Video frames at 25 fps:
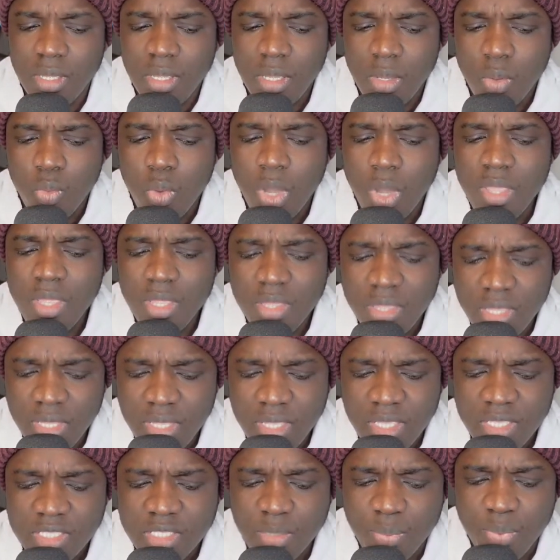What you
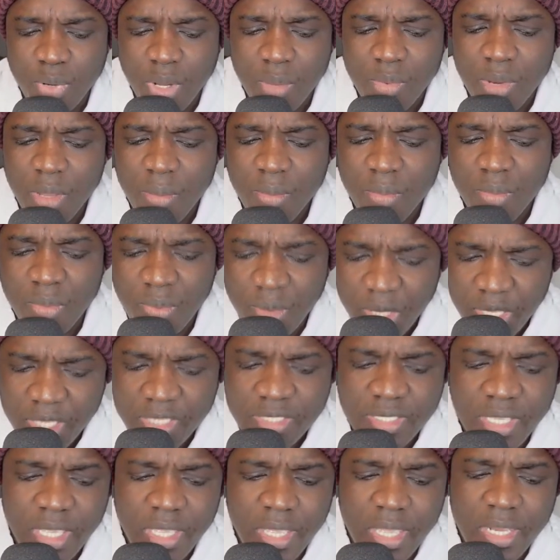think is the problem?
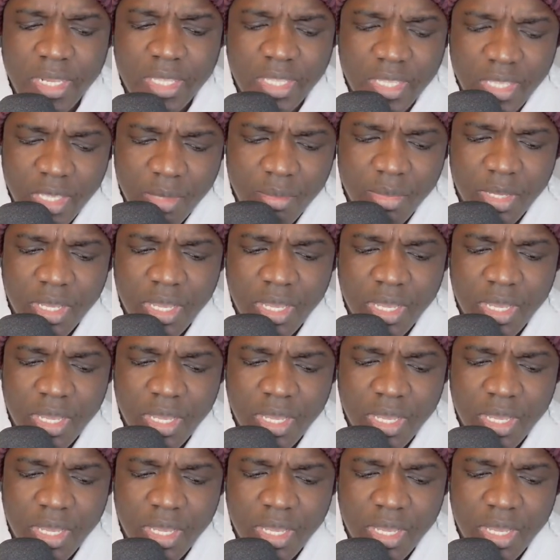Please educate me,